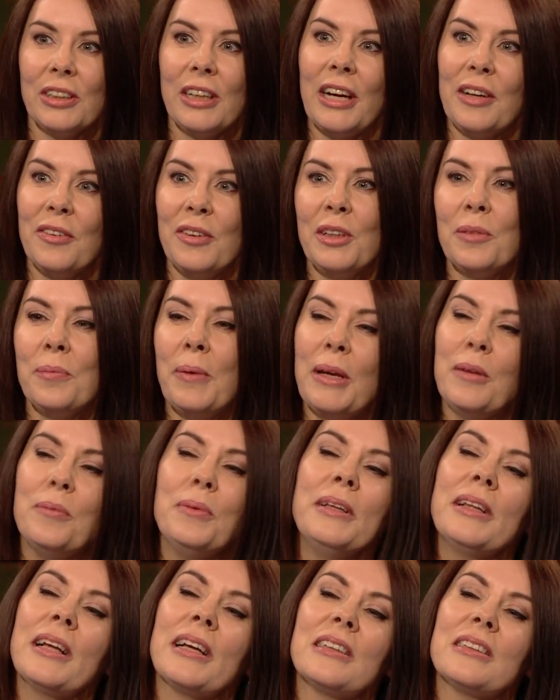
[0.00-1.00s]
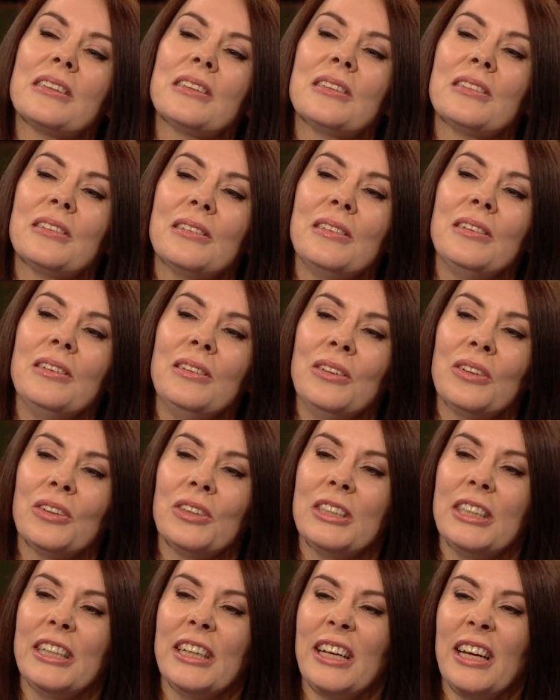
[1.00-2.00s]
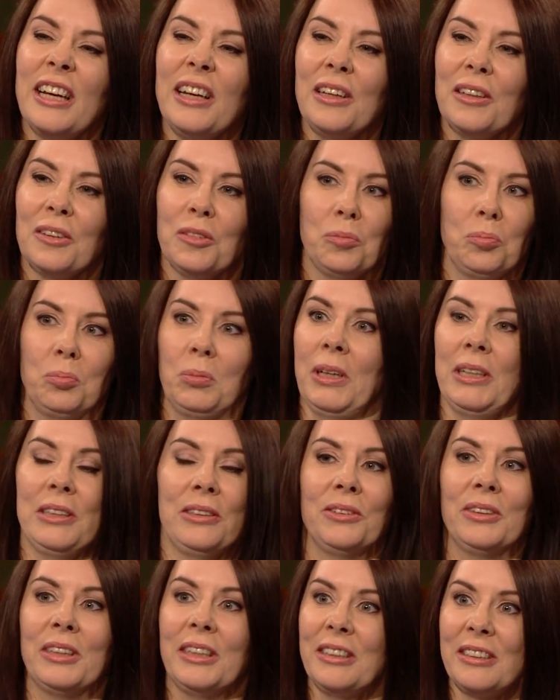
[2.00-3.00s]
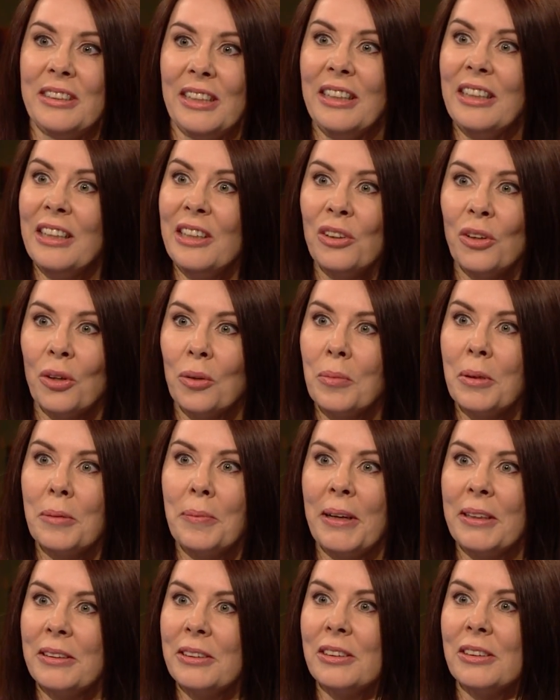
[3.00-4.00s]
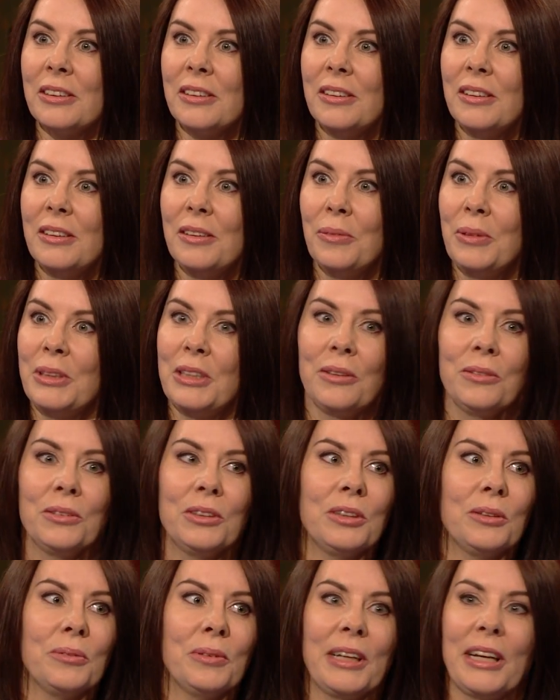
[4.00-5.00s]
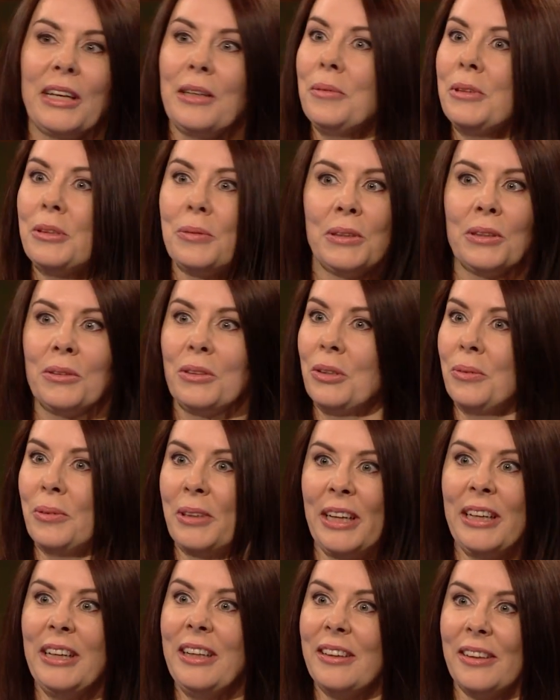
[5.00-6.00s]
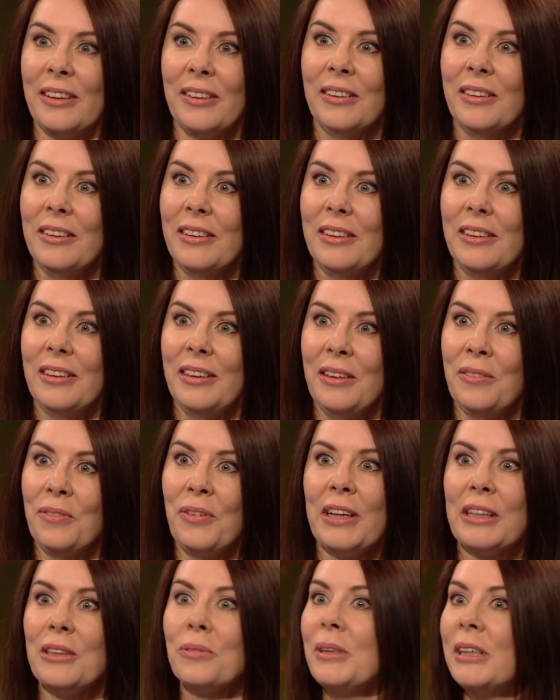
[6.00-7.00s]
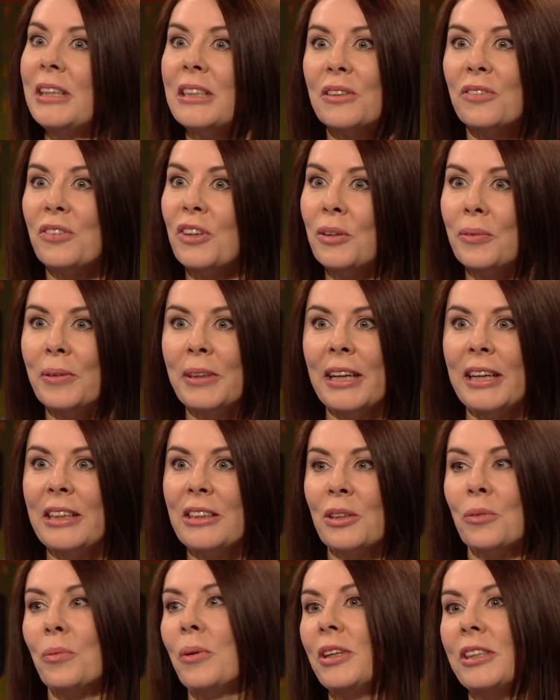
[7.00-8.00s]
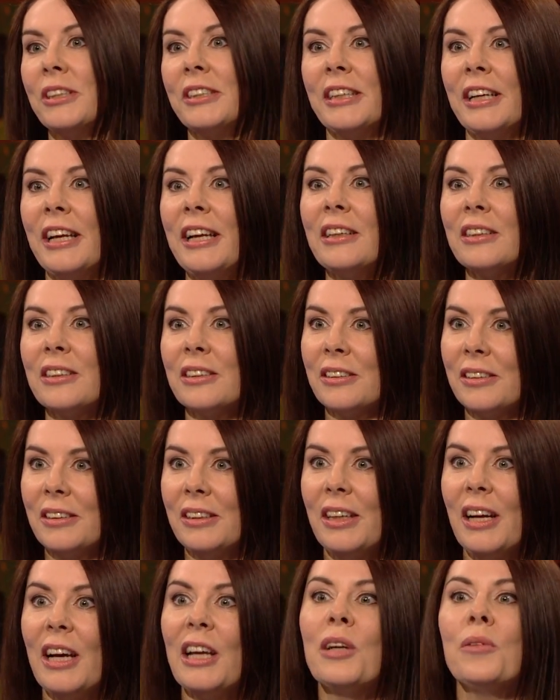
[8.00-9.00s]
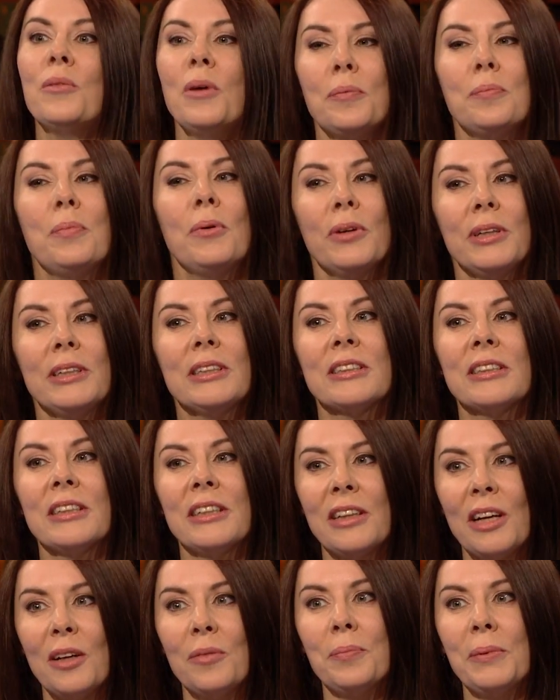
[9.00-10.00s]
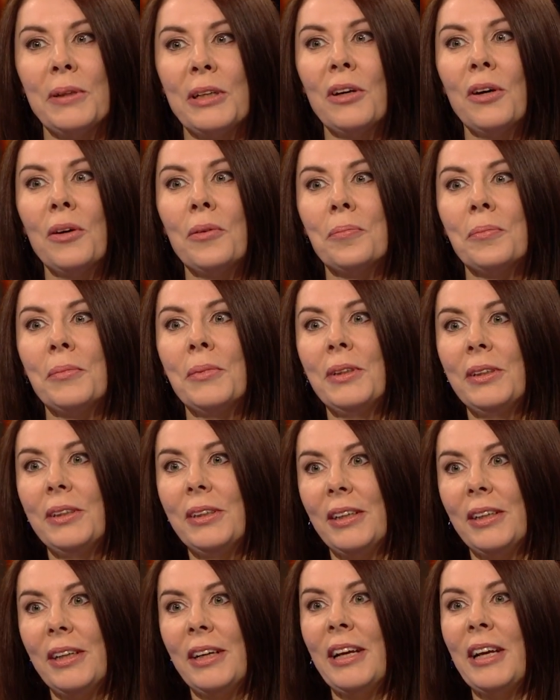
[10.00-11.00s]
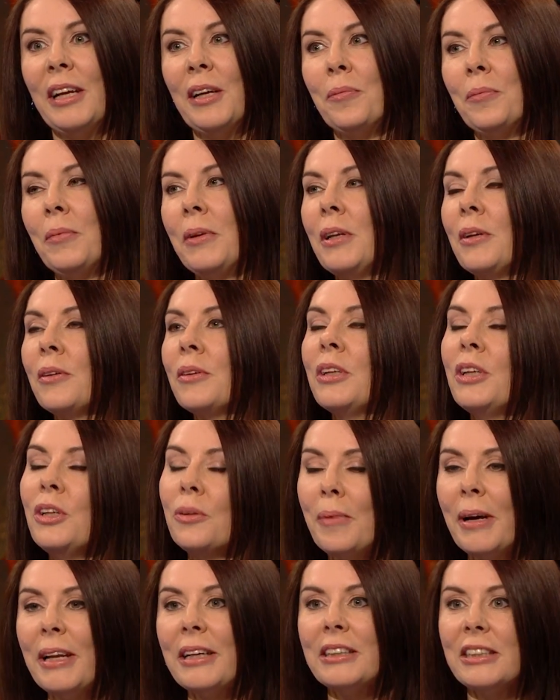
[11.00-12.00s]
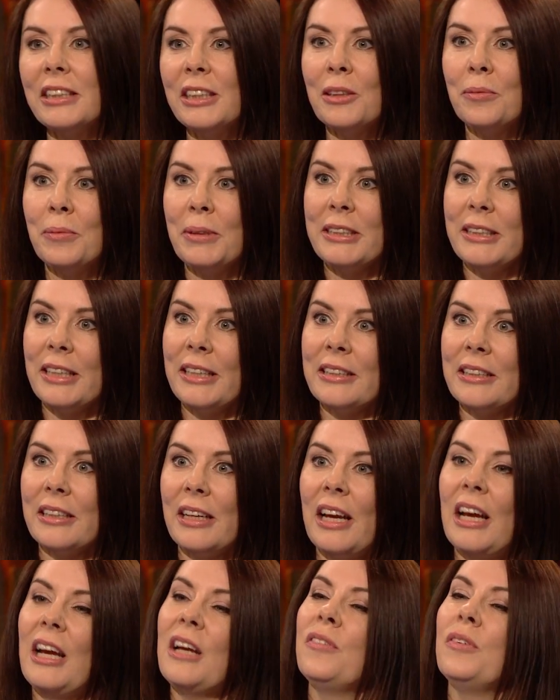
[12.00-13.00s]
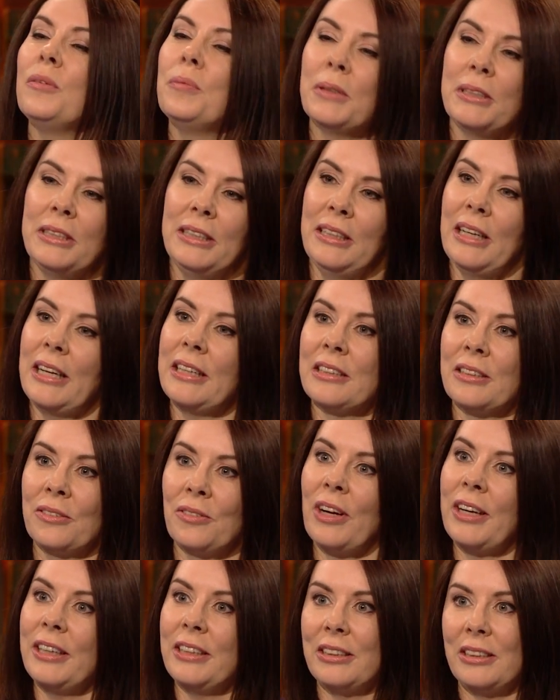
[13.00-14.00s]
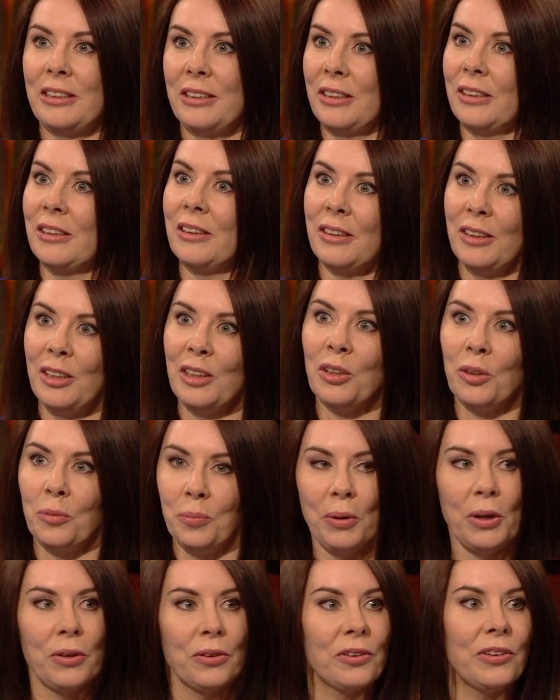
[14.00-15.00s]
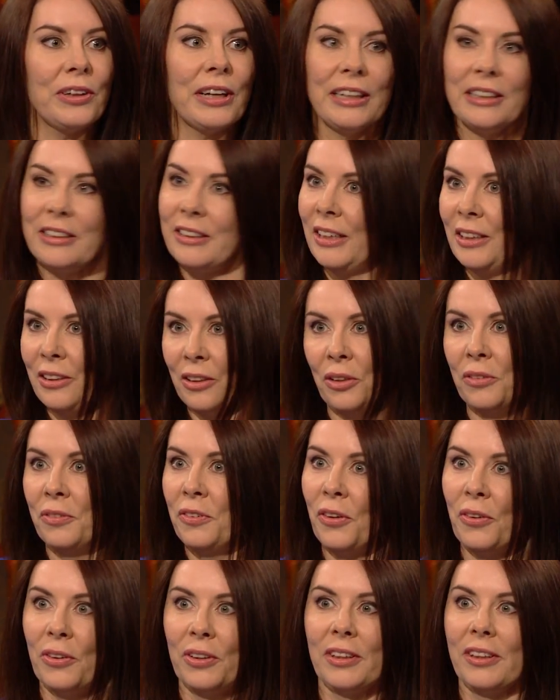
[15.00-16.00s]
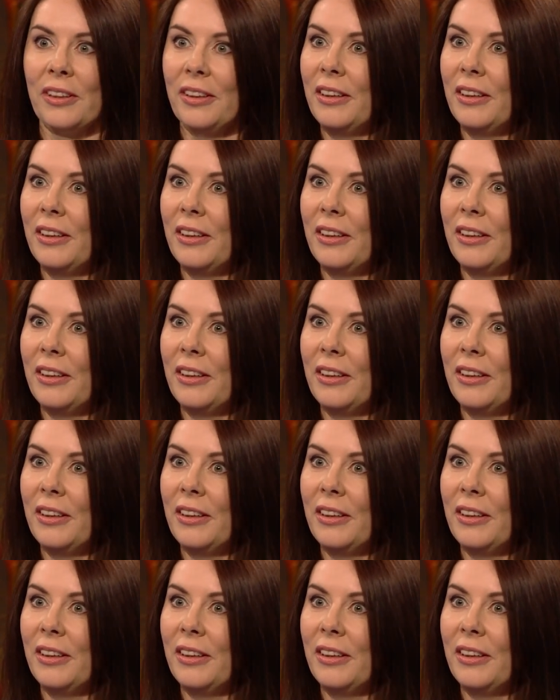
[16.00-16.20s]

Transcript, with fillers: carry a baby that's your DNA. I don't think there's anything normal about it. We don't do it with animals, we don't do it with anything. In fact, we interfere with nature. Where does it end? And at what point does it not become um, you know, the humanity in me says everybody has a right to, you know, procreate and go forth,